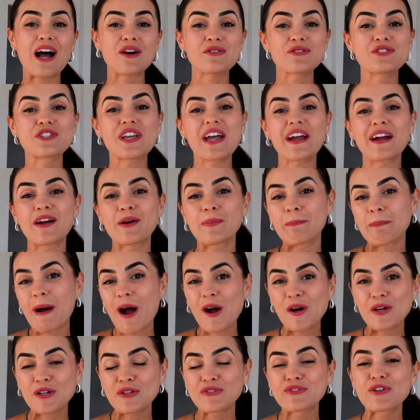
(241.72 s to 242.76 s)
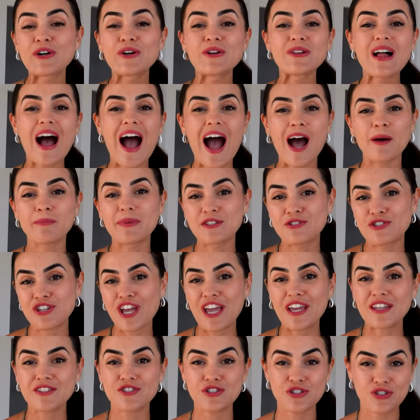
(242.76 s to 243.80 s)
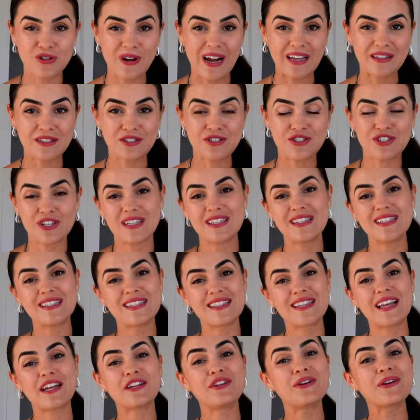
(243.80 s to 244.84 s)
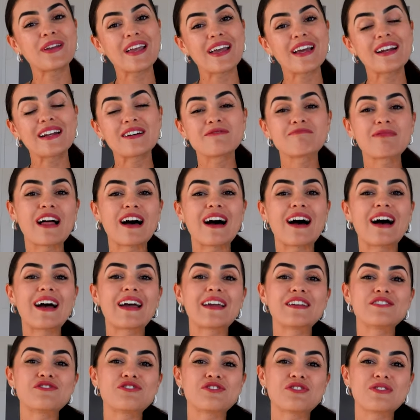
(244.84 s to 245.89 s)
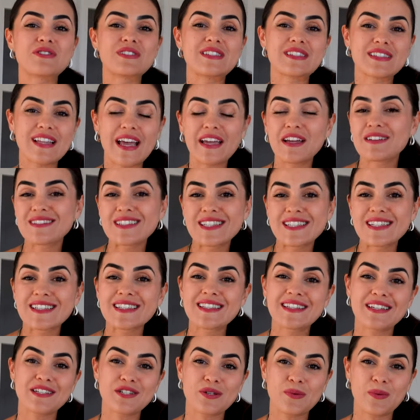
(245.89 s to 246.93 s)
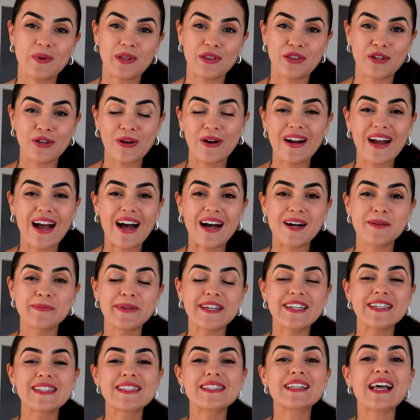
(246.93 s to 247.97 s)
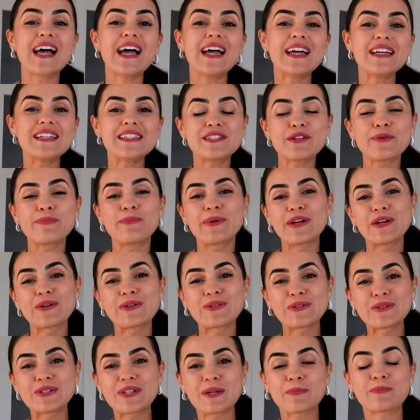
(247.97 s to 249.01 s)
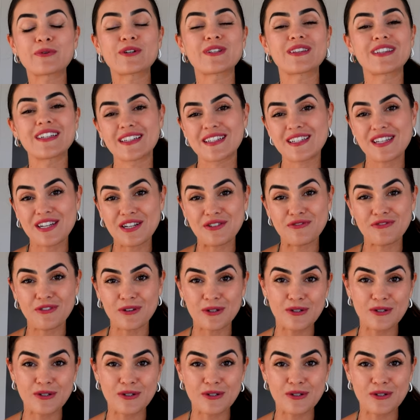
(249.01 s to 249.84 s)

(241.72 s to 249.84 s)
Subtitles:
I'll share powerful habit change strategies that you can apply to stay consistent with your habits and to build a productive